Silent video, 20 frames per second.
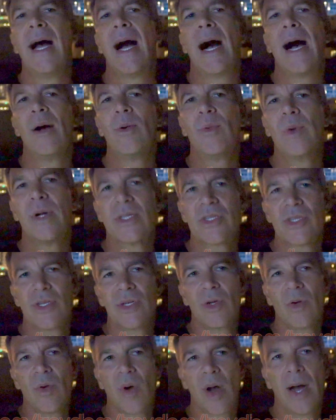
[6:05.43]
I went
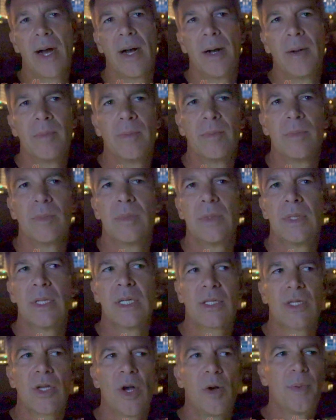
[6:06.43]
to
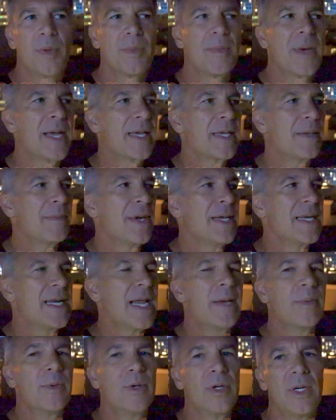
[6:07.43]
this open mic in my
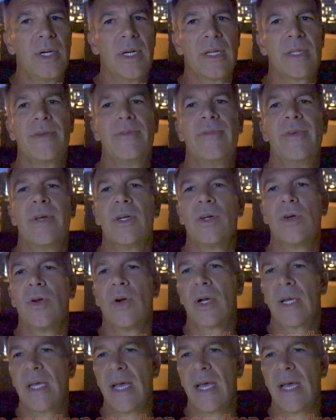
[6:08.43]
neighborhood at the Venador